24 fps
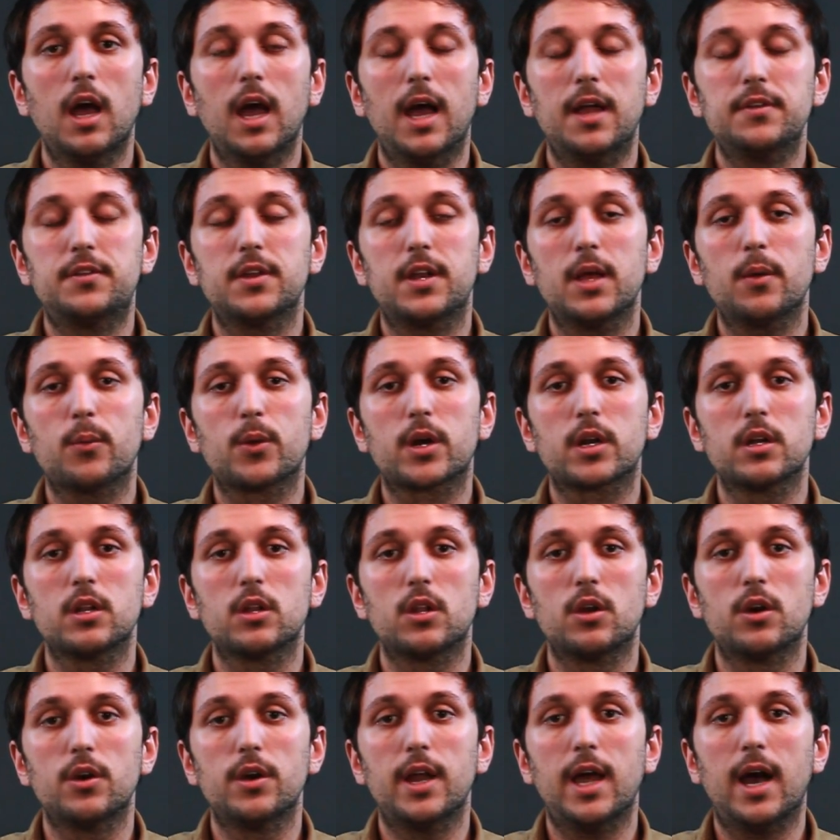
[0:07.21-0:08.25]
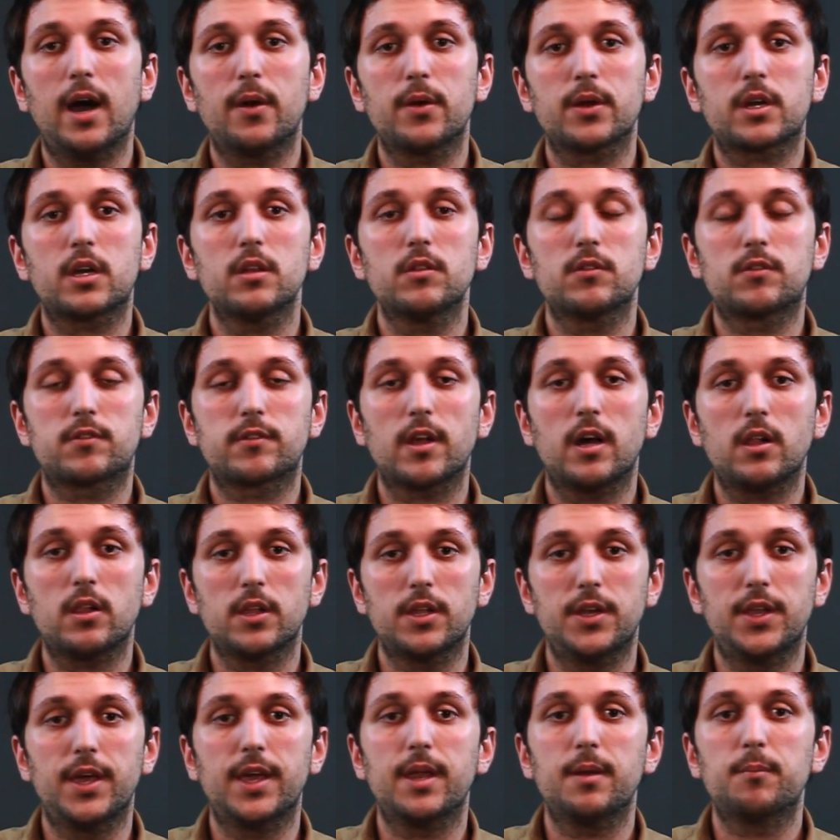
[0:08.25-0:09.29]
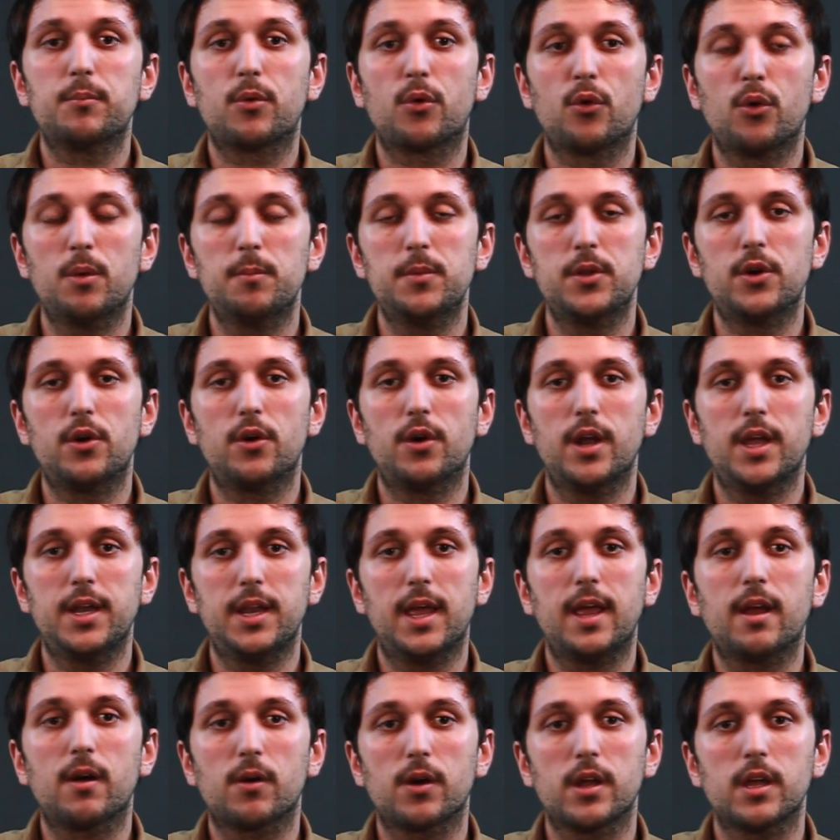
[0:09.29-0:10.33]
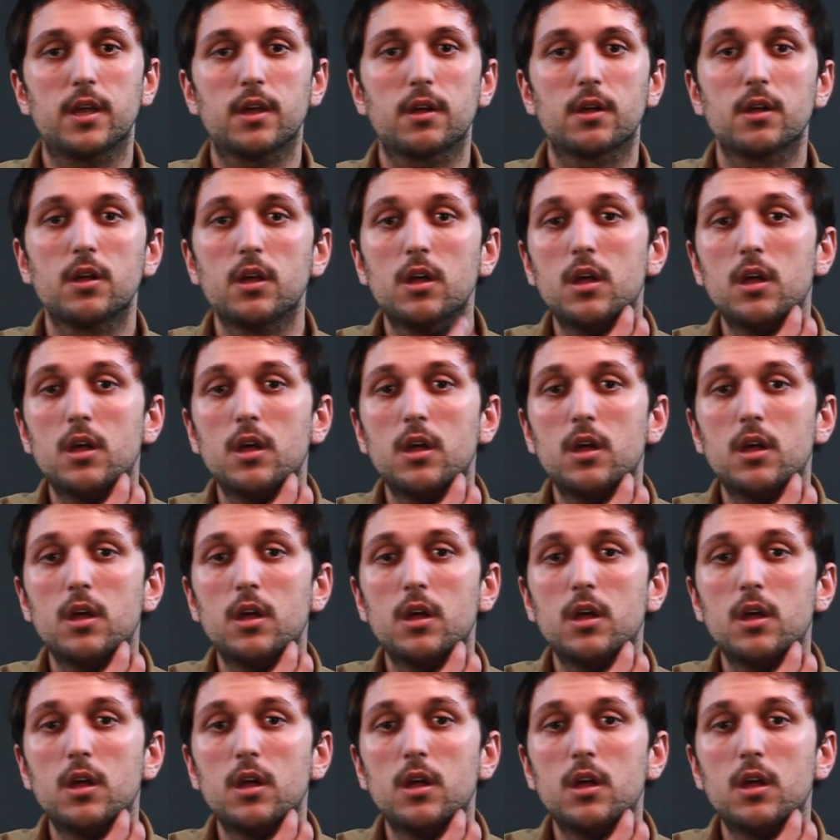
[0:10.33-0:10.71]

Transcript: and today we're going to learn how to consolidate perimeter and area.